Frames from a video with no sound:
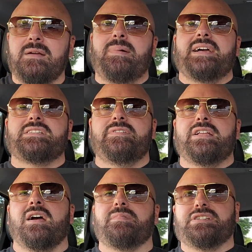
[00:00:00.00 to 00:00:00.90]
Passive
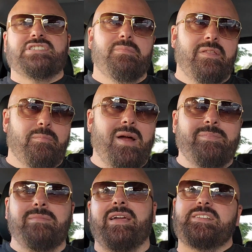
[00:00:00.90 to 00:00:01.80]
income, because some other
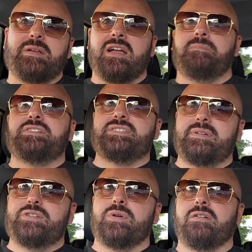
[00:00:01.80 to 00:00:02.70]
property management company is going
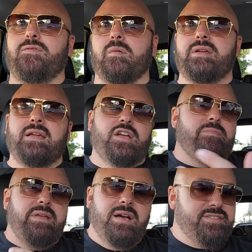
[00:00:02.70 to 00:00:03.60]
to be doing it for me. It
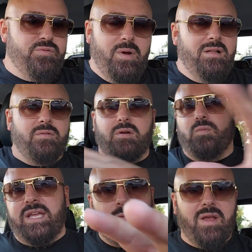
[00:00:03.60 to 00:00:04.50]
could be us as well, or
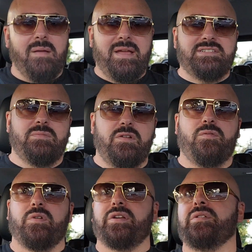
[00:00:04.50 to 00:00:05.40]
we can recommend someone
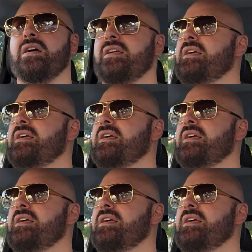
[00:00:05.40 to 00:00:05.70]
for you.